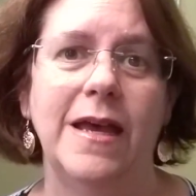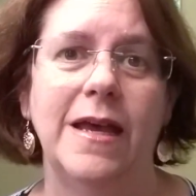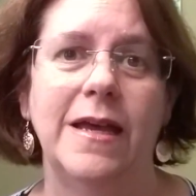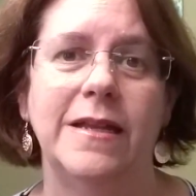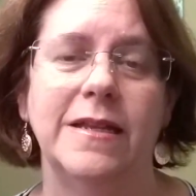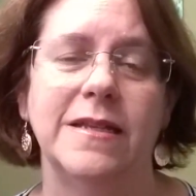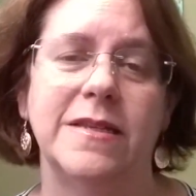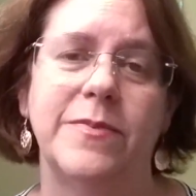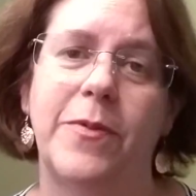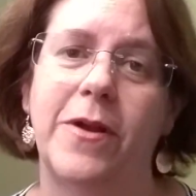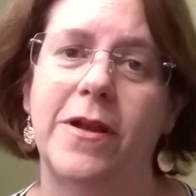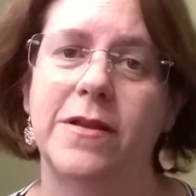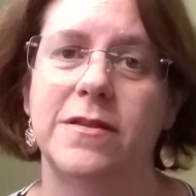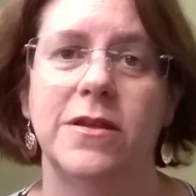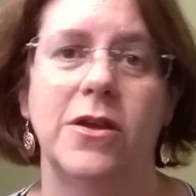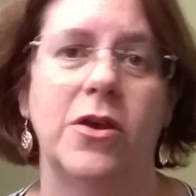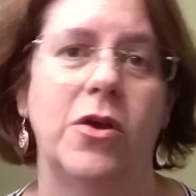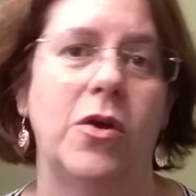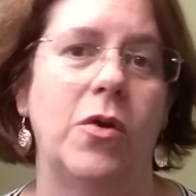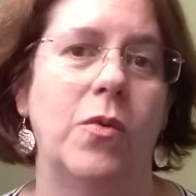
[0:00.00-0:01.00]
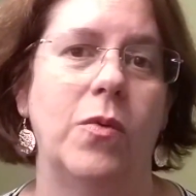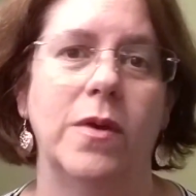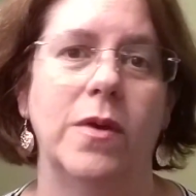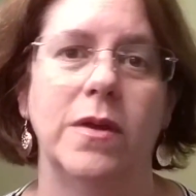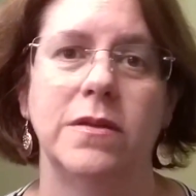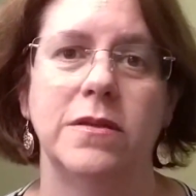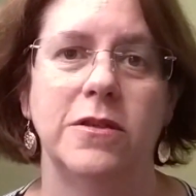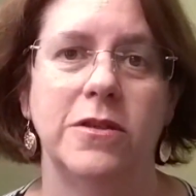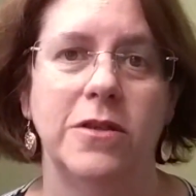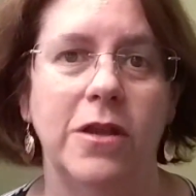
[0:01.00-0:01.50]
Nespresso
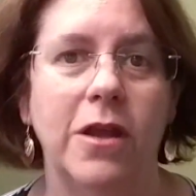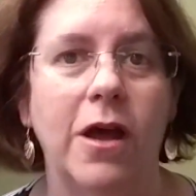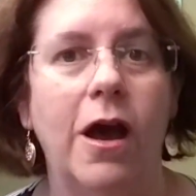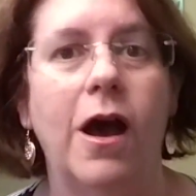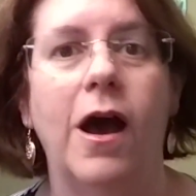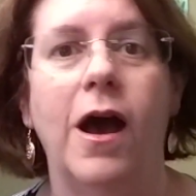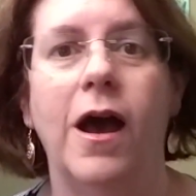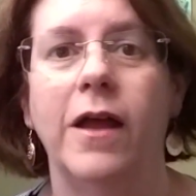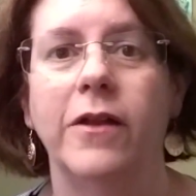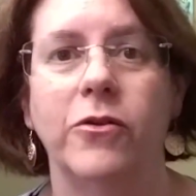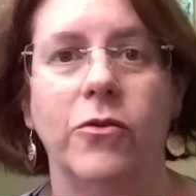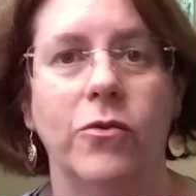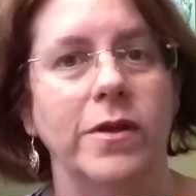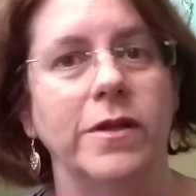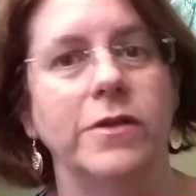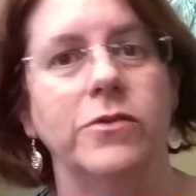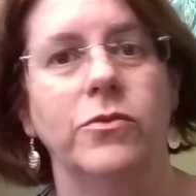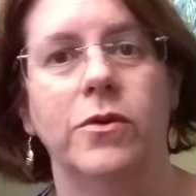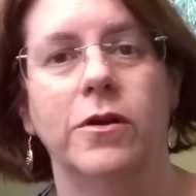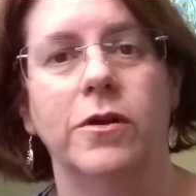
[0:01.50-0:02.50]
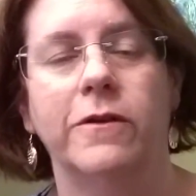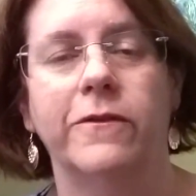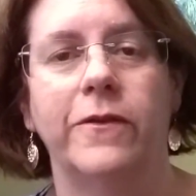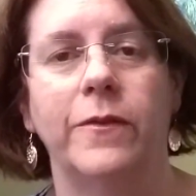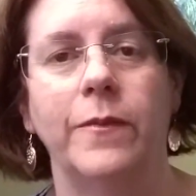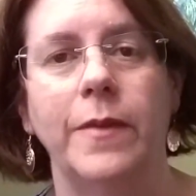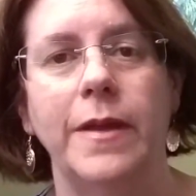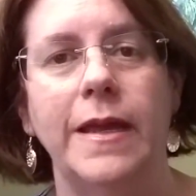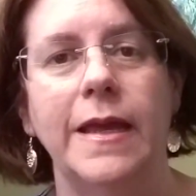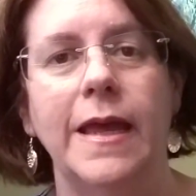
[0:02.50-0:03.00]
was not going to work for
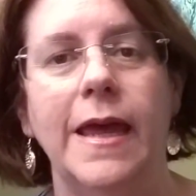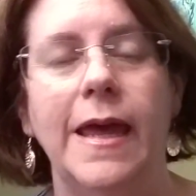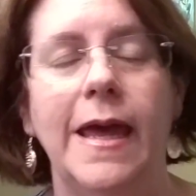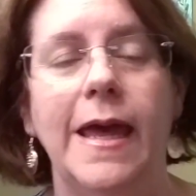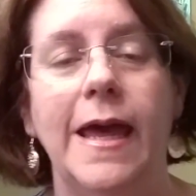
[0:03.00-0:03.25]
me.